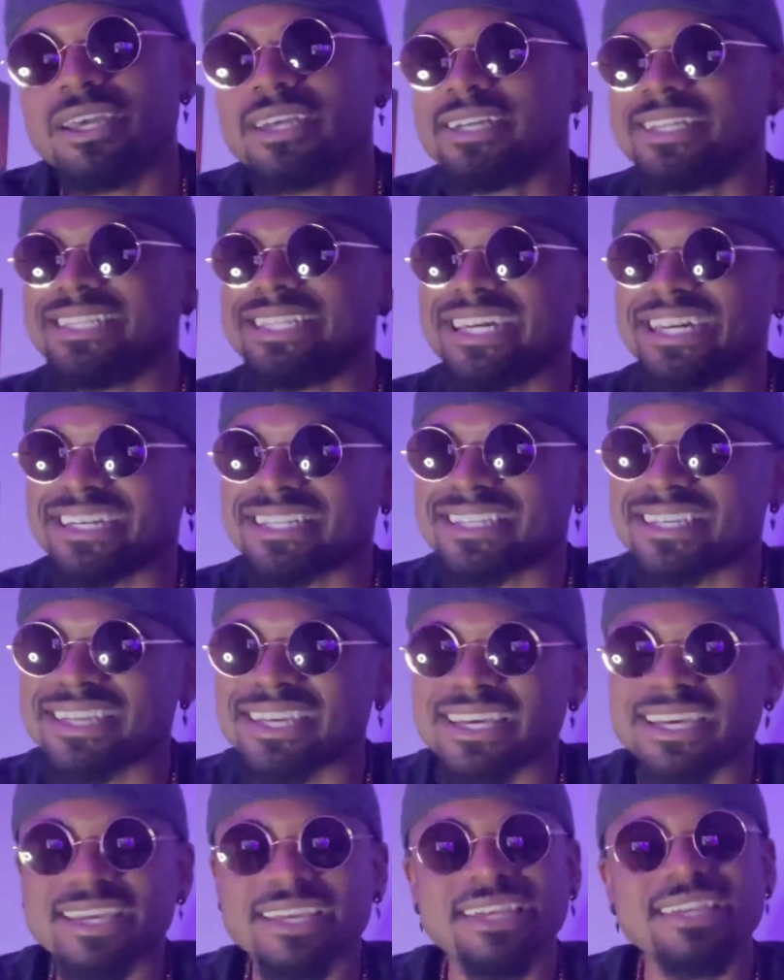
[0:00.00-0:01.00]

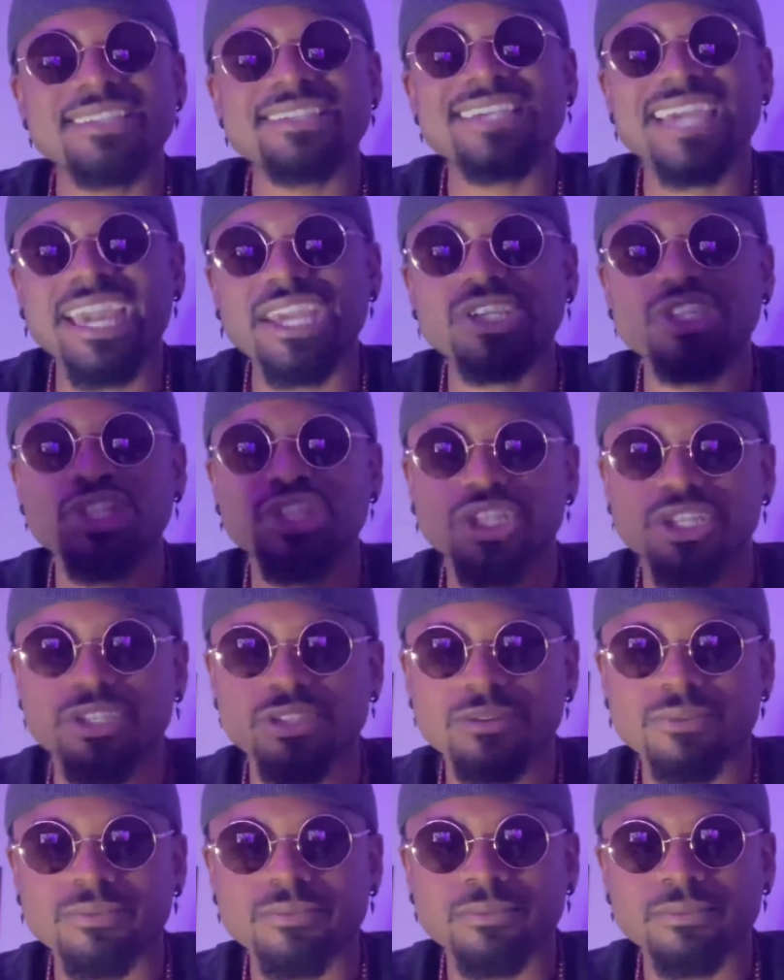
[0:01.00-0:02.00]
Dictation,
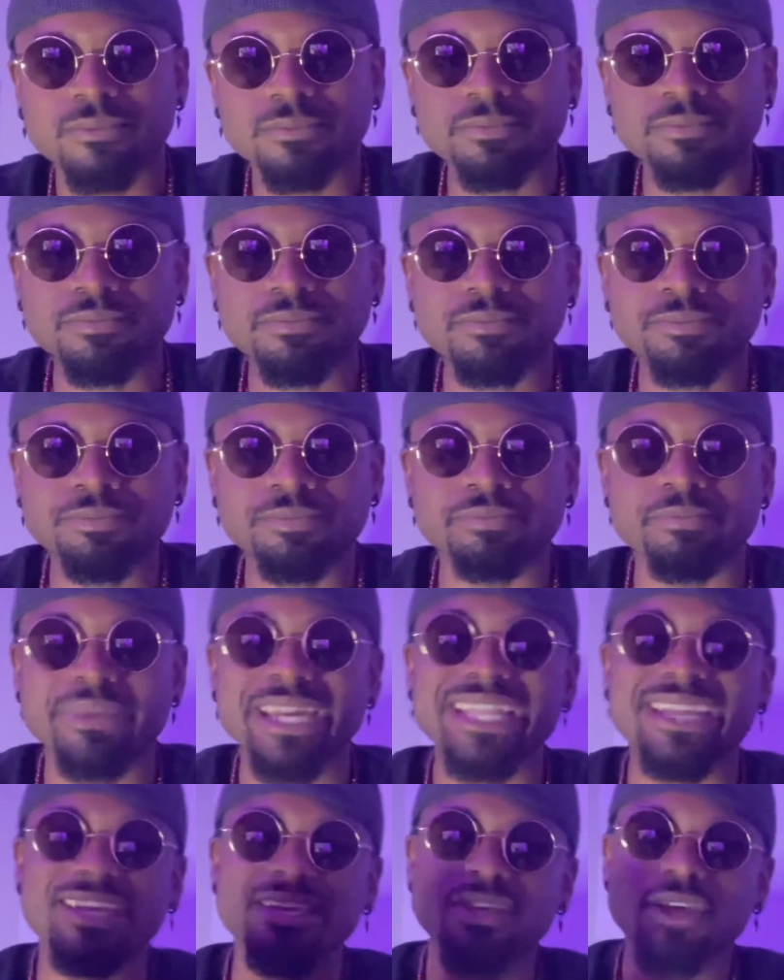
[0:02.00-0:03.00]

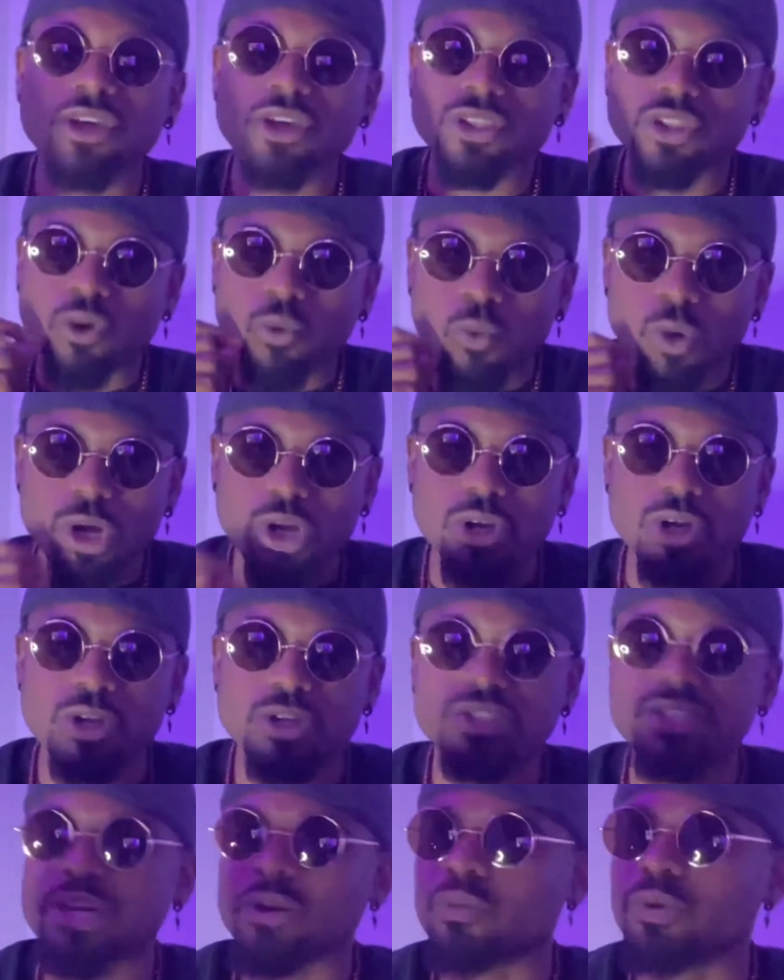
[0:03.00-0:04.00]
meaning the
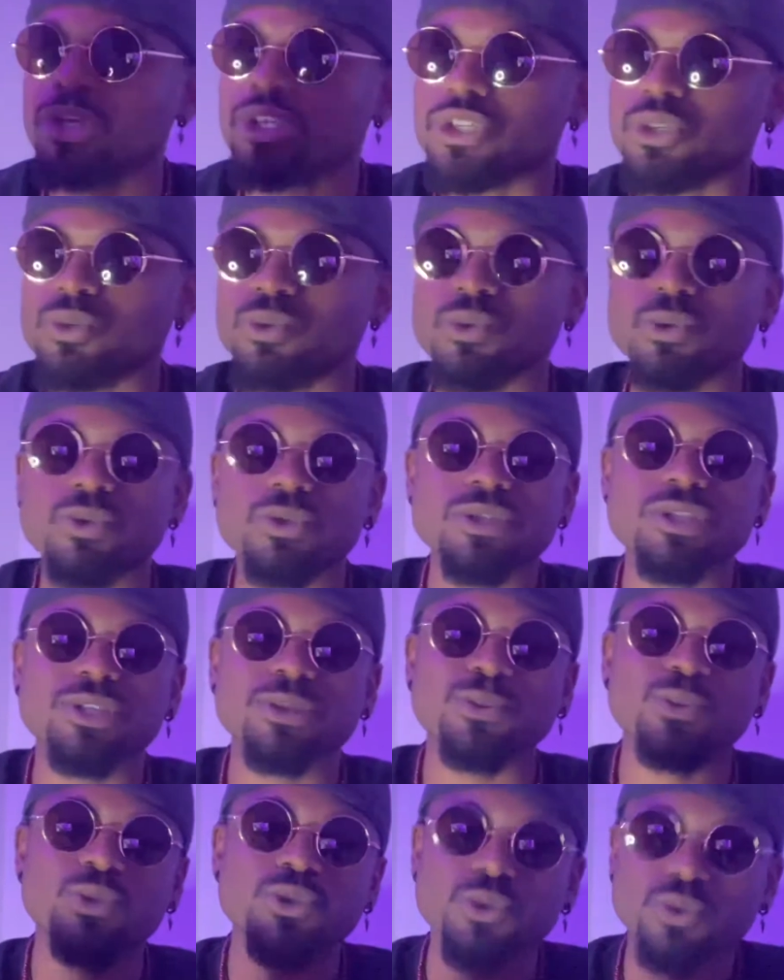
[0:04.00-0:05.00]
words that we use
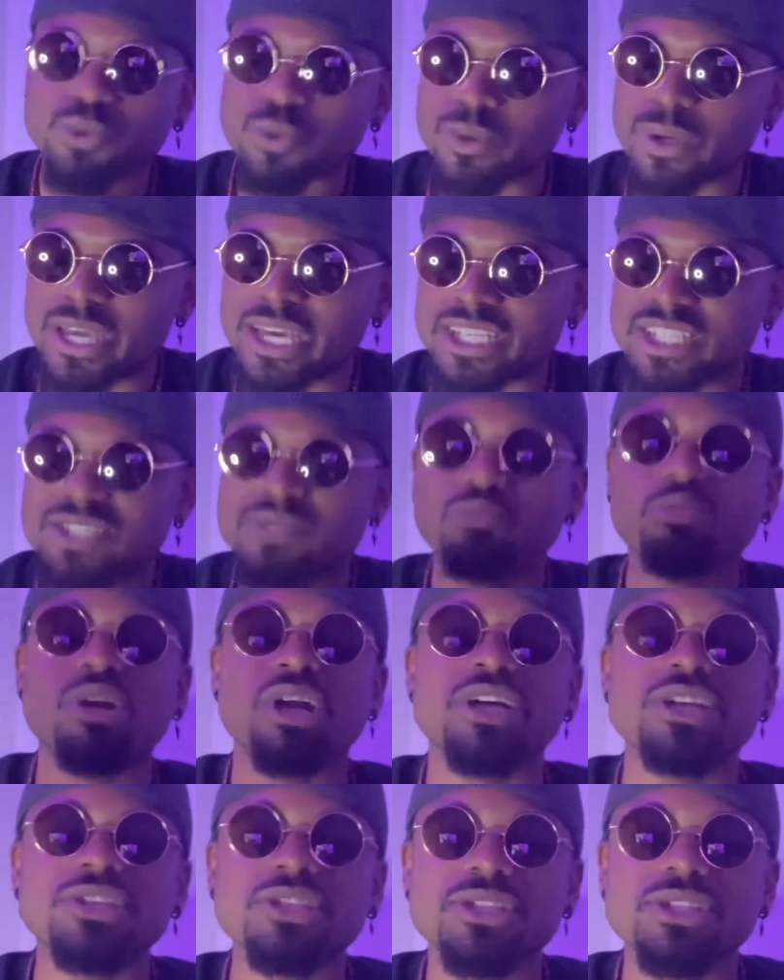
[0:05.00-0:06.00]
to
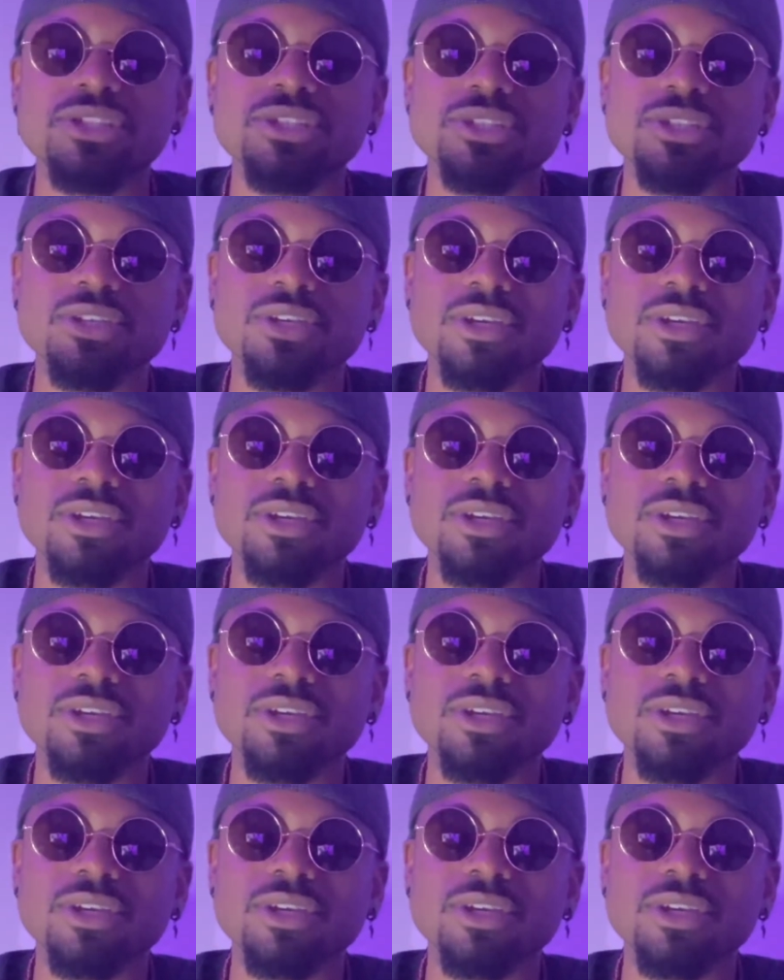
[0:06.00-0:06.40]
express...